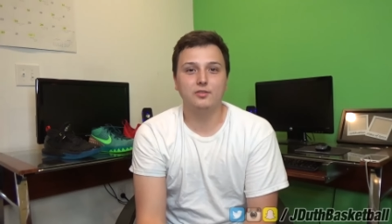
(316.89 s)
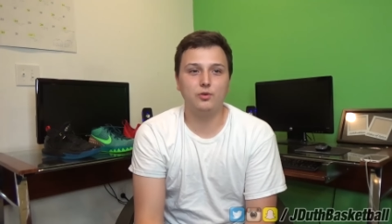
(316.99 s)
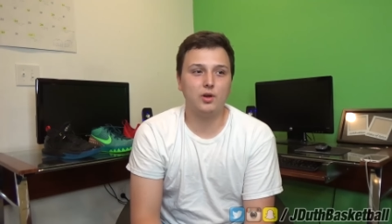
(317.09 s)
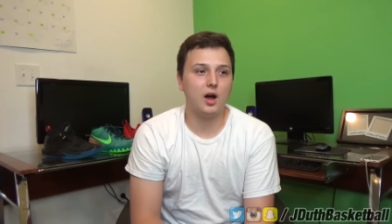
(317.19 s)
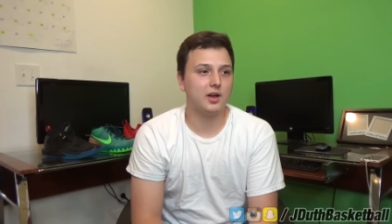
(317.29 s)

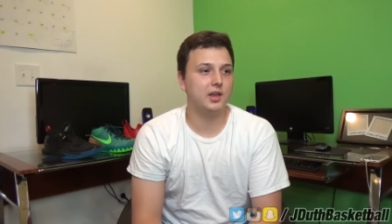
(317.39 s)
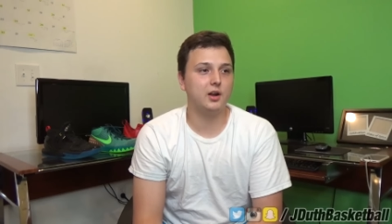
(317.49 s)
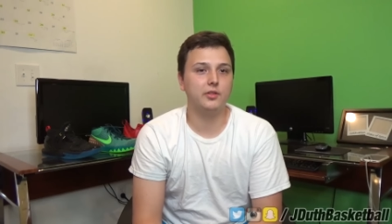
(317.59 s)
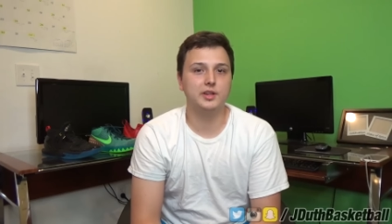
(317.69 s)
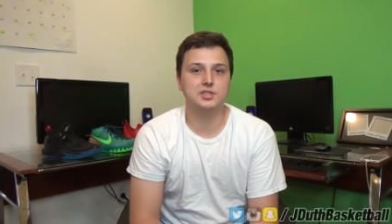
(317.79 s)
too cocky,
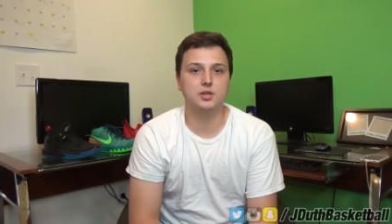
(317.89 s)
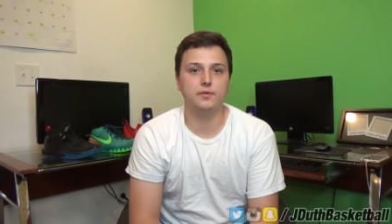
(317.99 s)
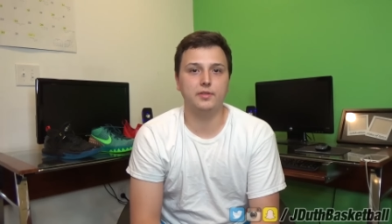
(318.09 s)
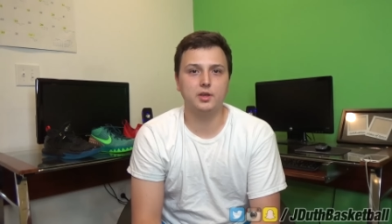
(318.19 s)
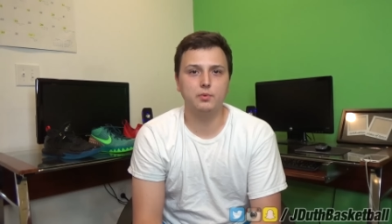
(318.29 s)
all that
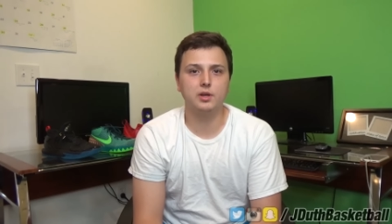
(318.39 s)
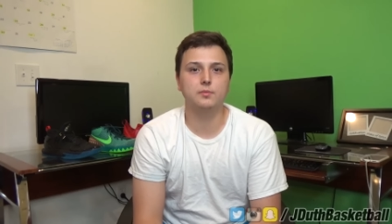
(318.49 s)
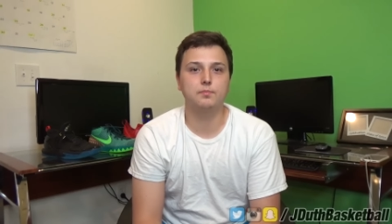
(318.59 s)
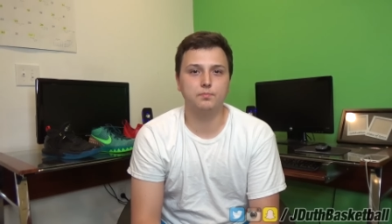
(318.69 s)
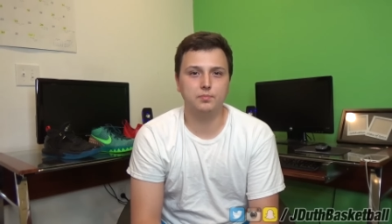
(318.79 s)
stuff, I think we
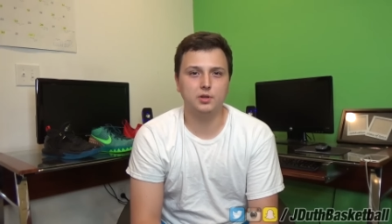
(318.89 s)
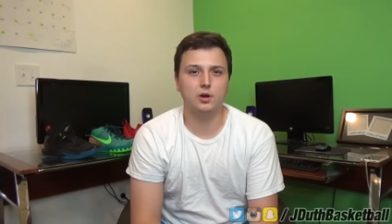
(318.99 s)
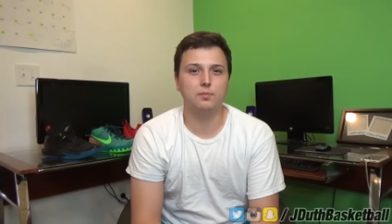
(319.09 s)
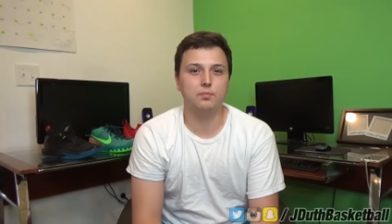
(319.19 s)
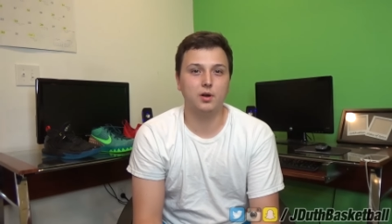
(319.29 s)
could, you
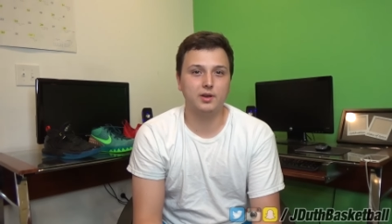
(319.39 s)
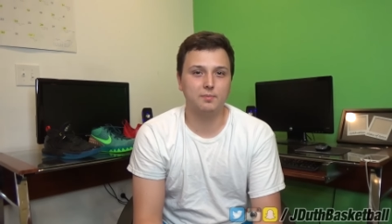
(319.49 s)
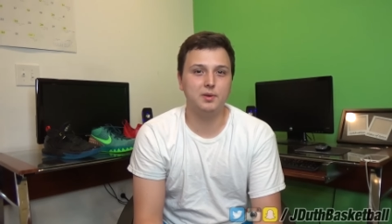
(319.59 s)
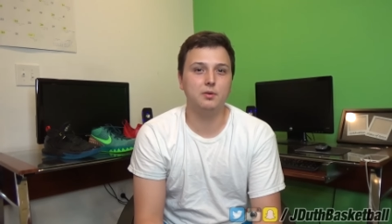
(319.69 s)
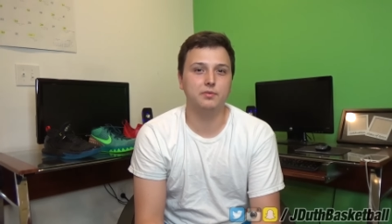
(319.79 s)
know, probably
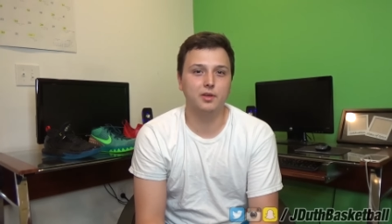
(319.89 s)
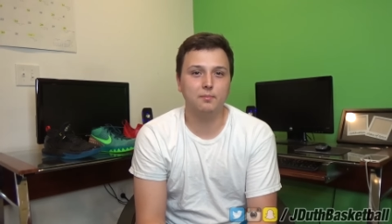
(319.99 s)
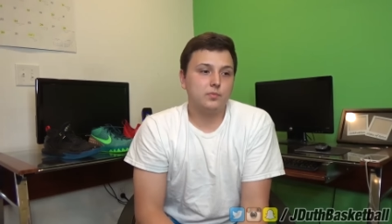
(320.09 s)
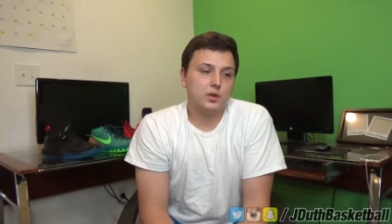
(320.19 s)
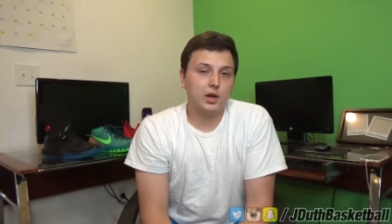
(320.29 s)
compete with them.